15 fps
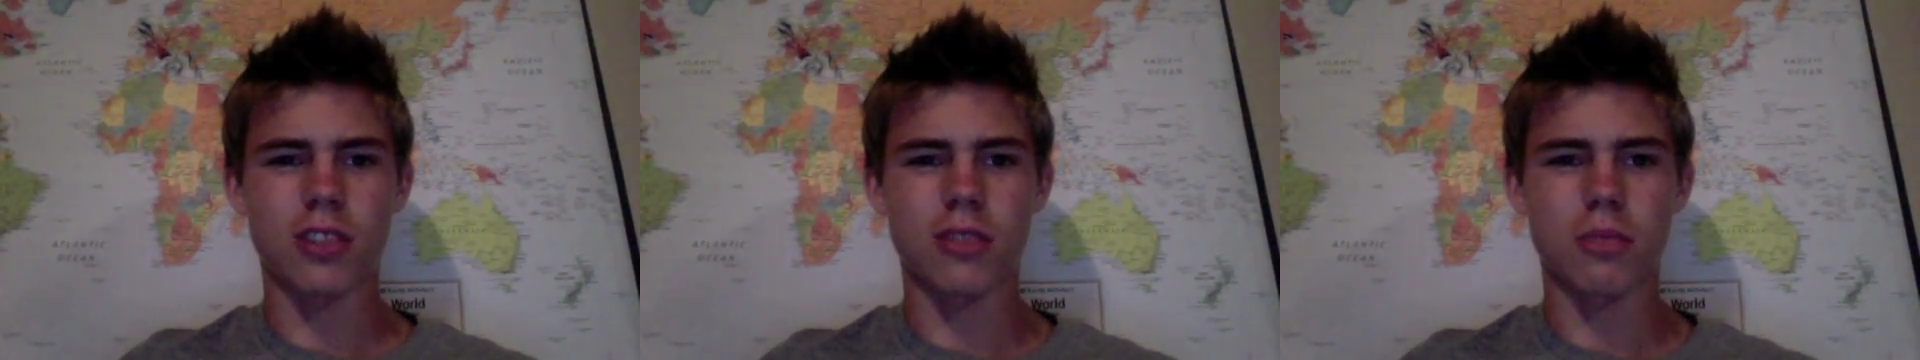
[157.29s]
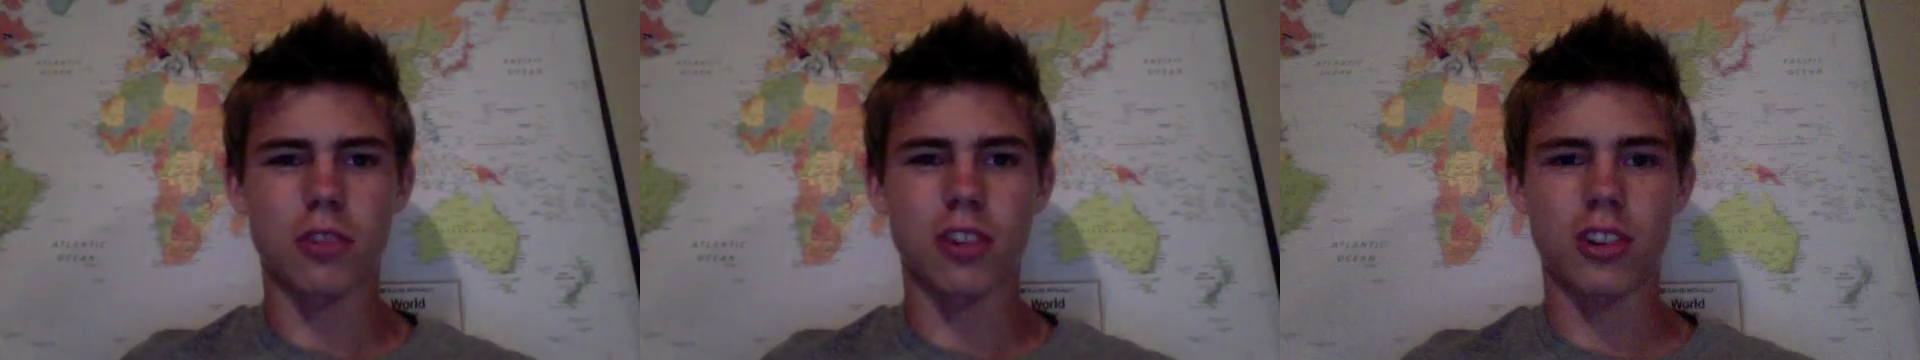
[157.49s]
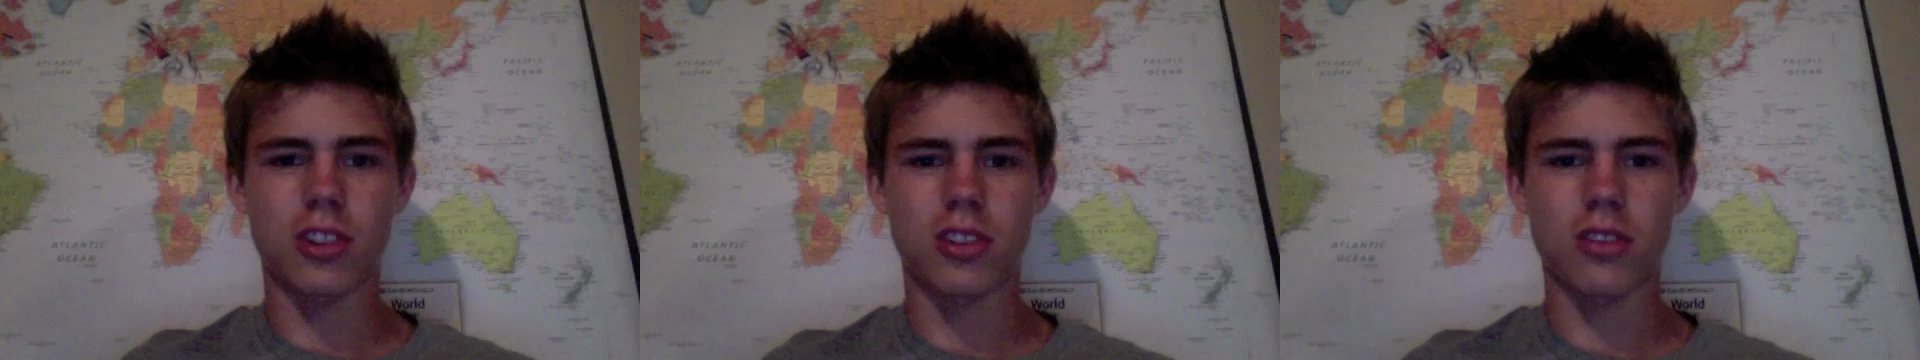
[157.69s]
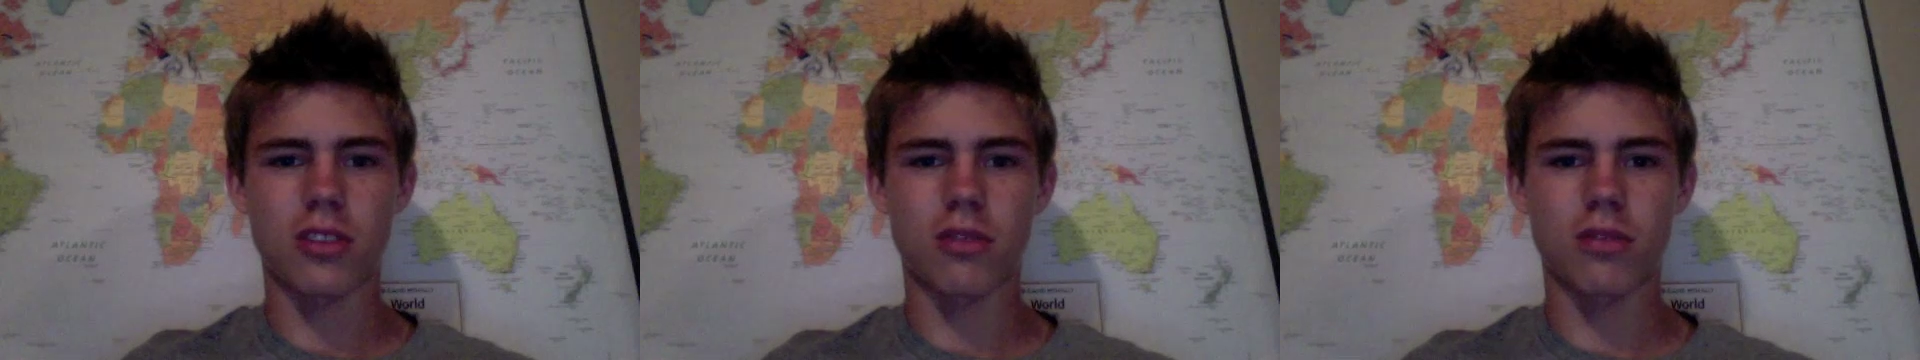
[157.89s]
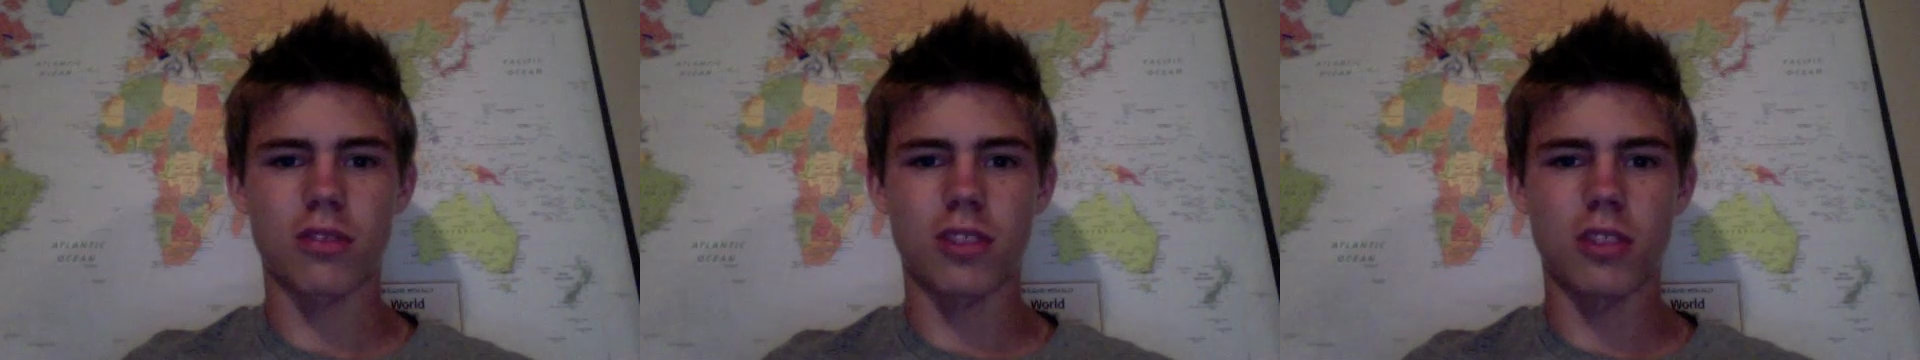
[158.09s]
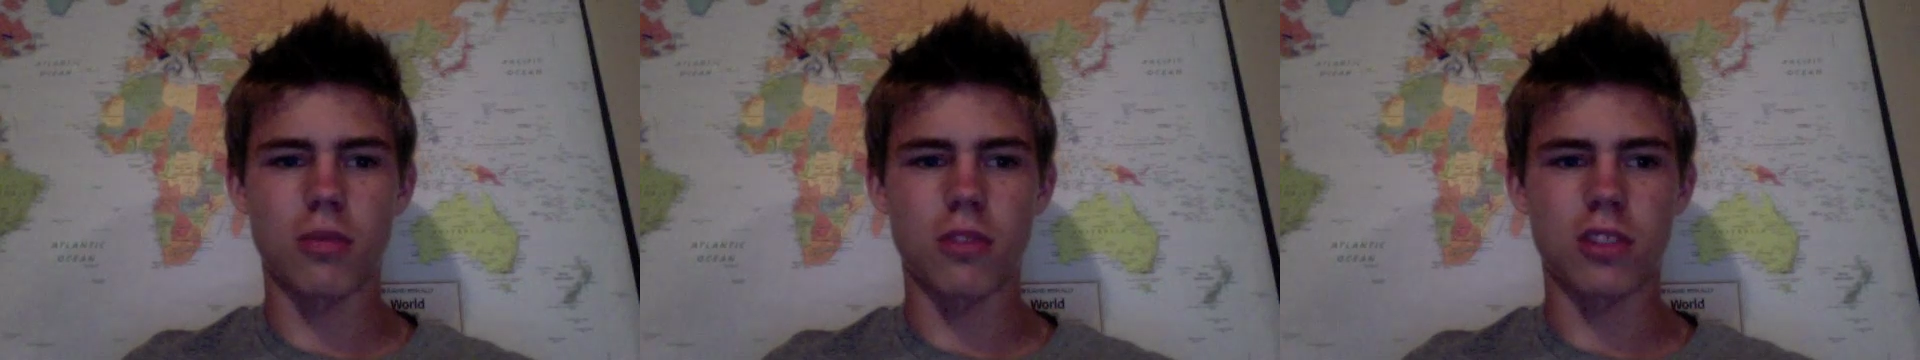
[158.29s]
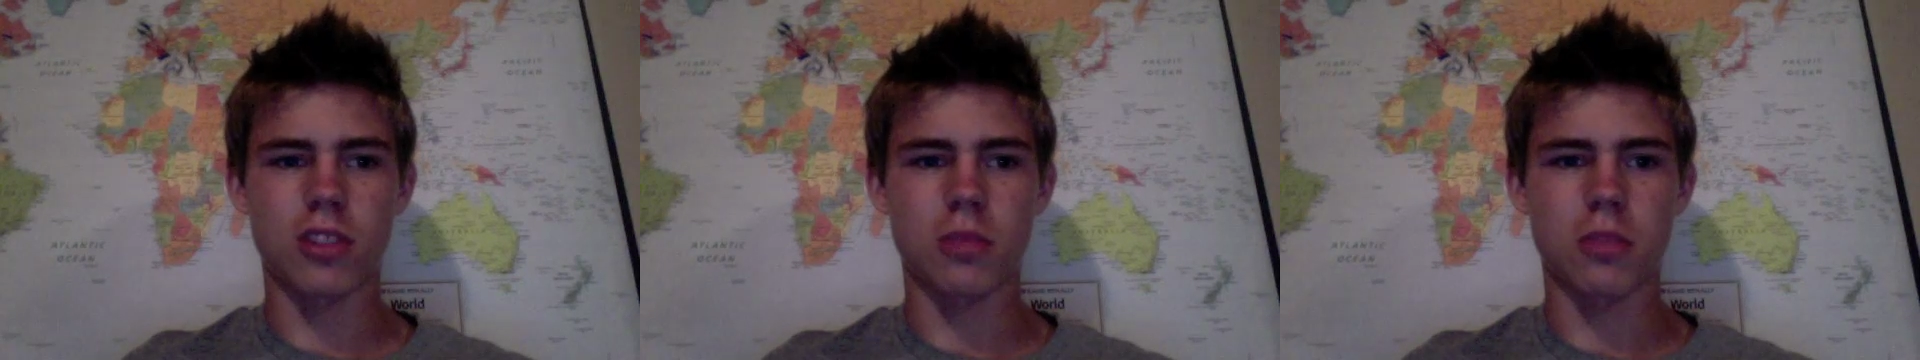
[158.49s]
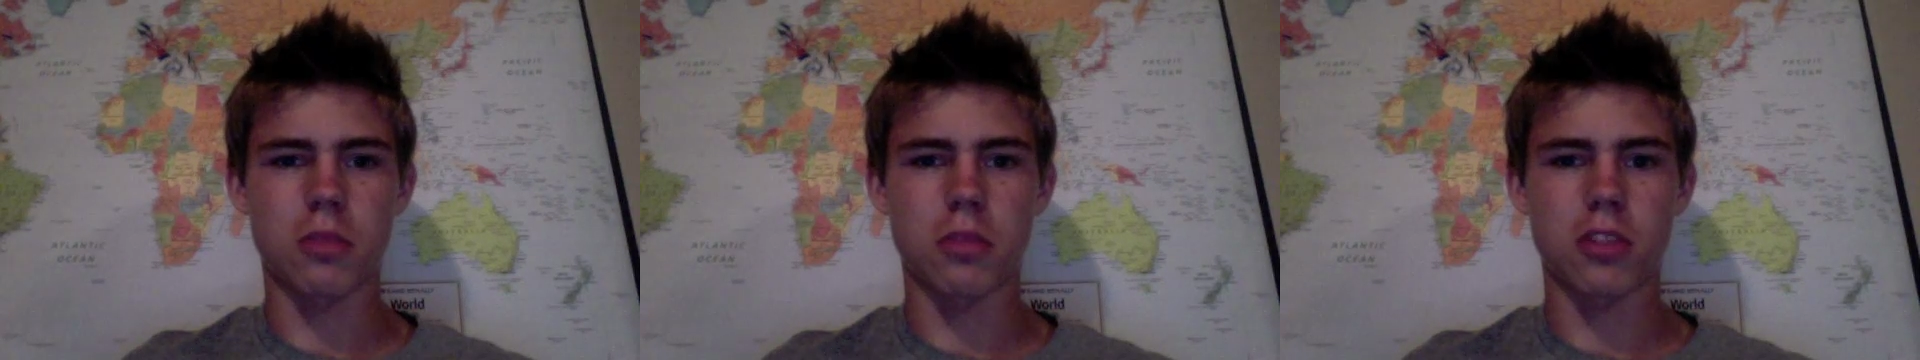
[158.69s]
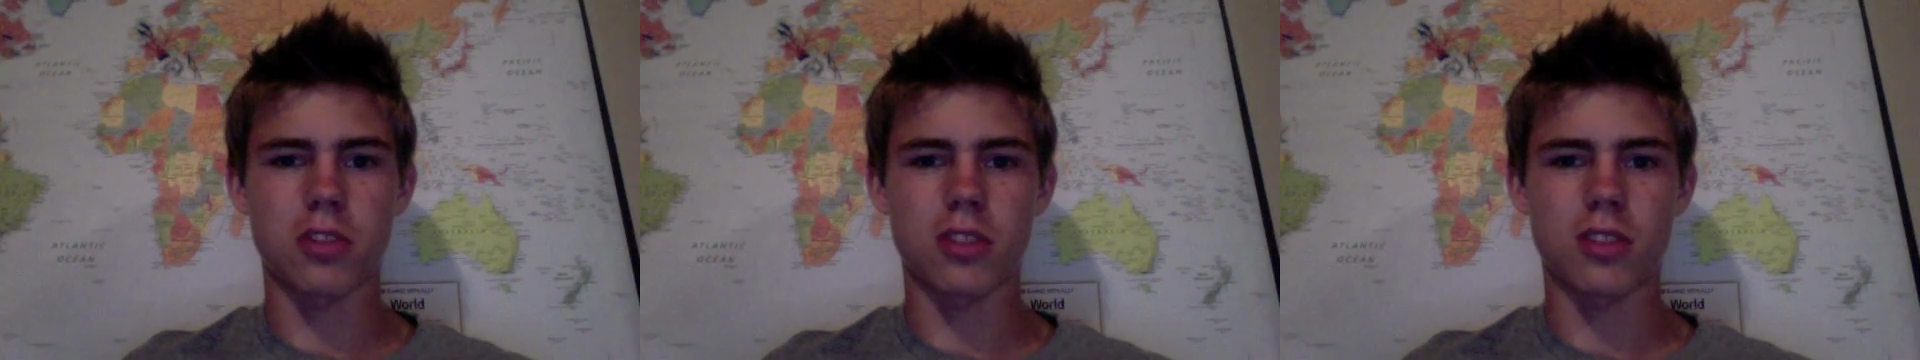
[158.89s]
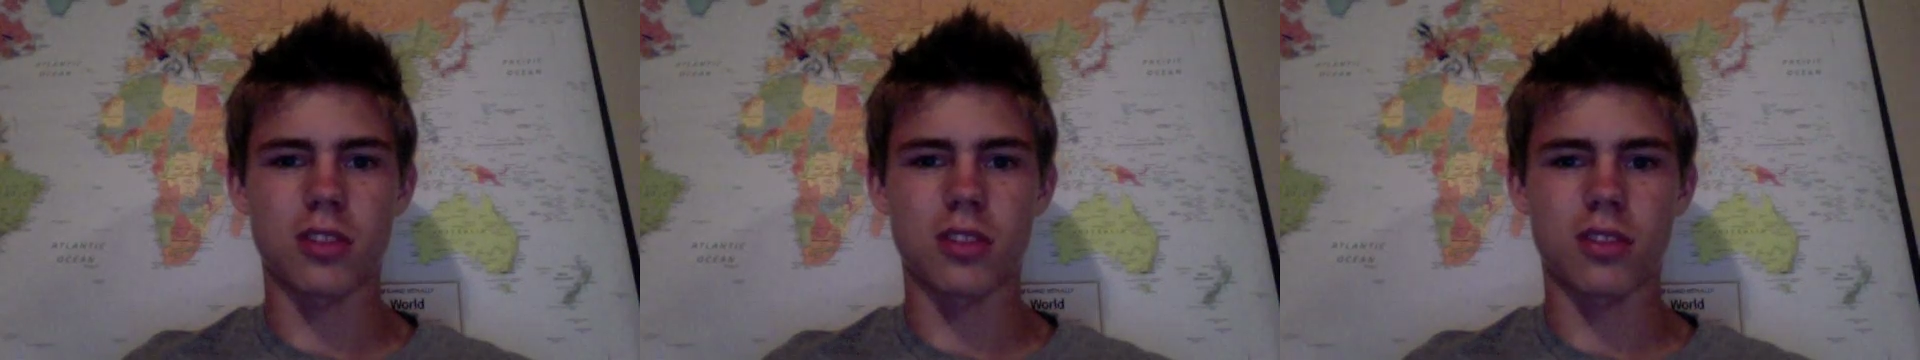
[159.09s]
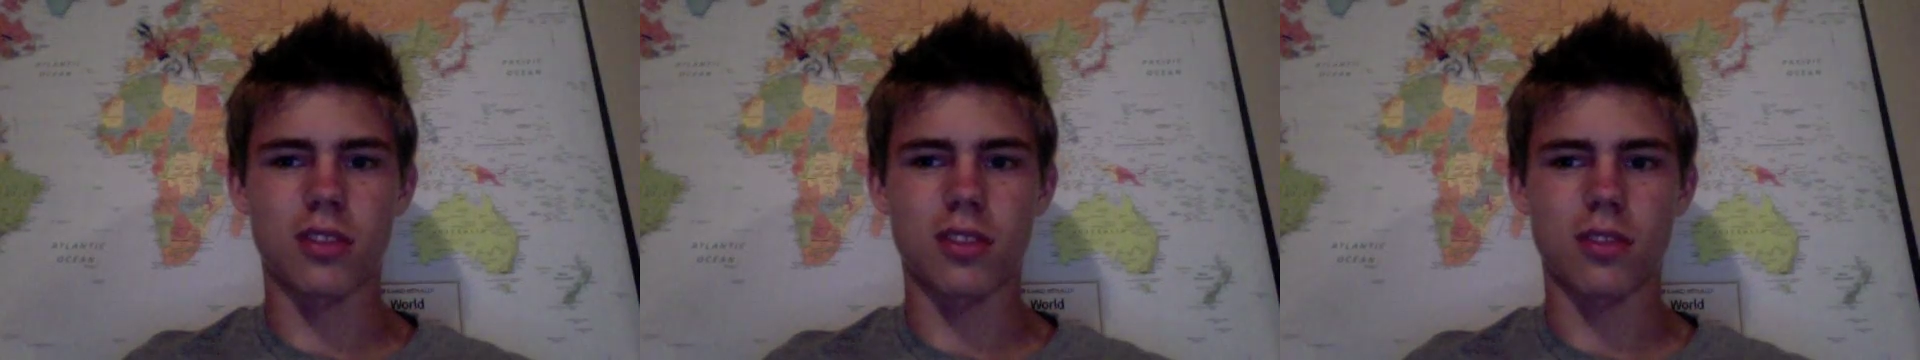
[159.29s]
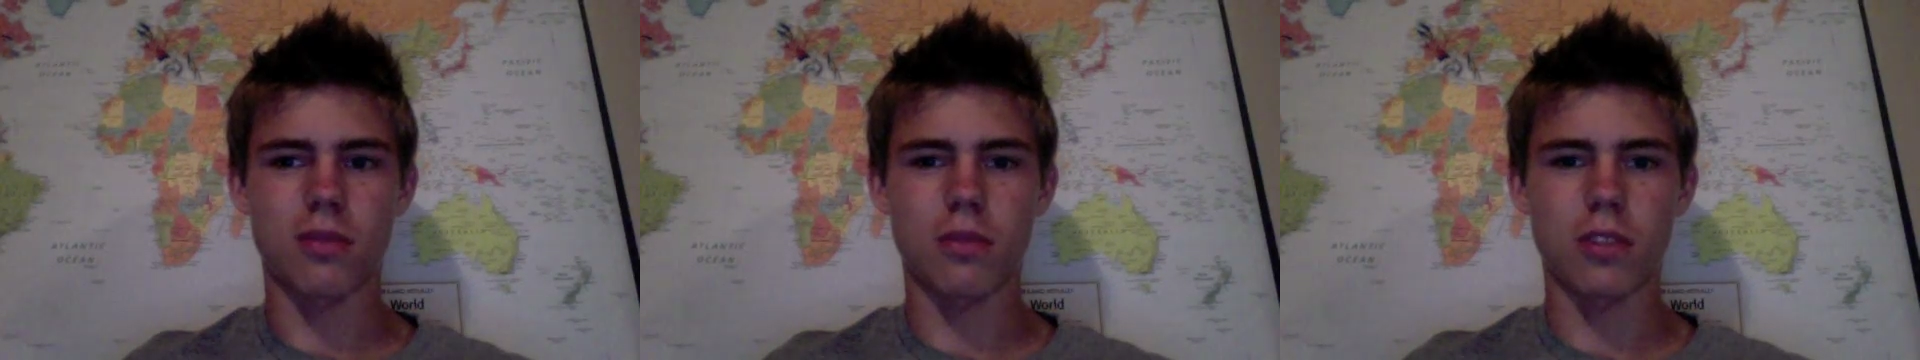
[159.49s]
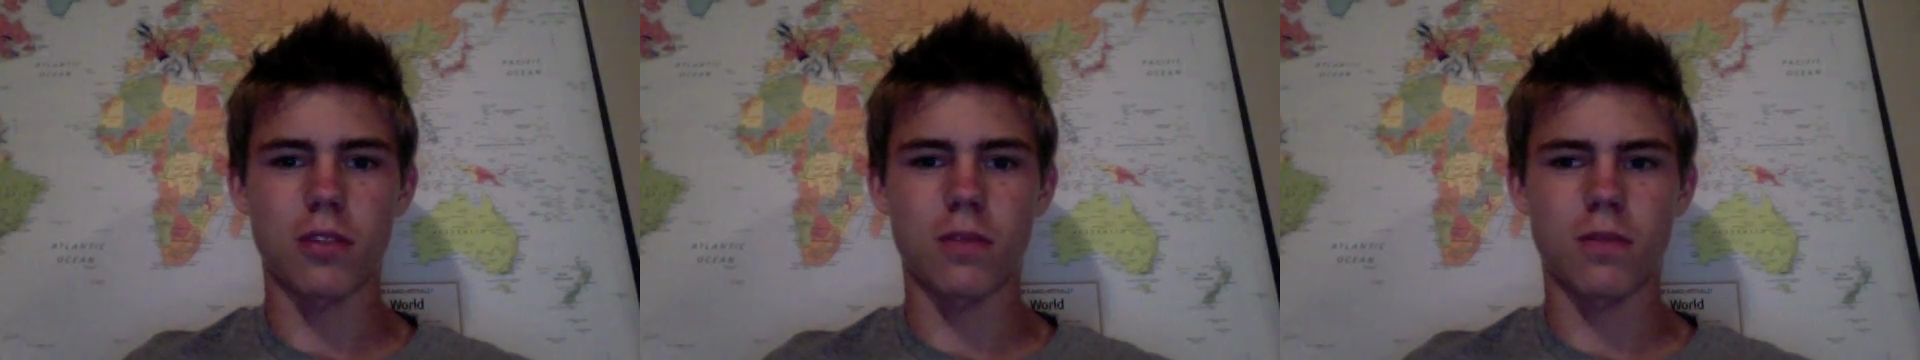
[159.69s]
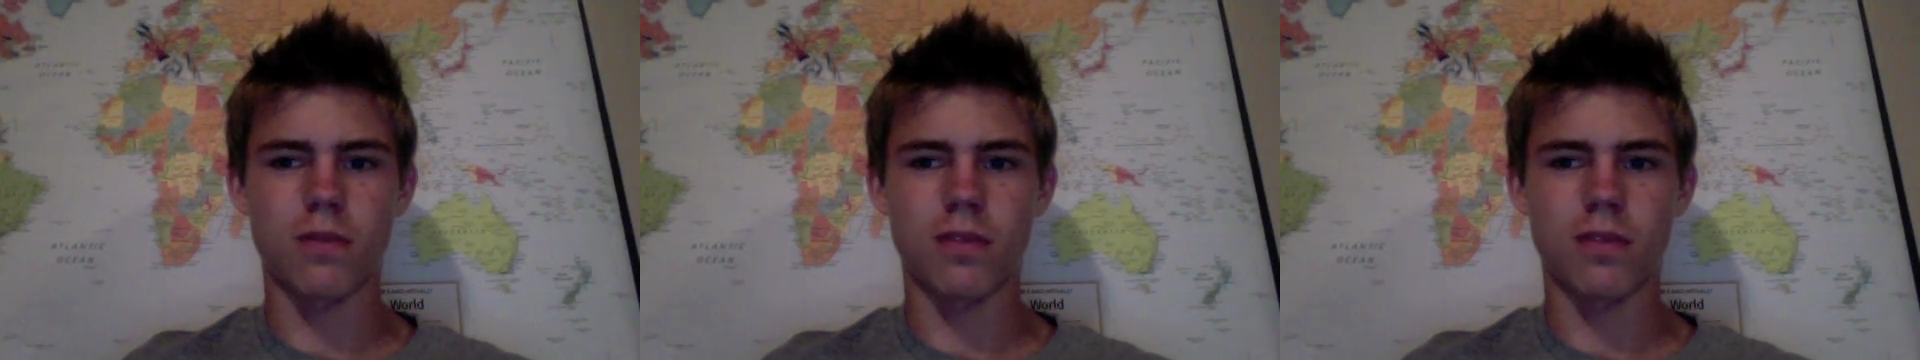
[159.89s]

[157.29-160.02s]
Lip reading: I'm pretty sure the reasonable person would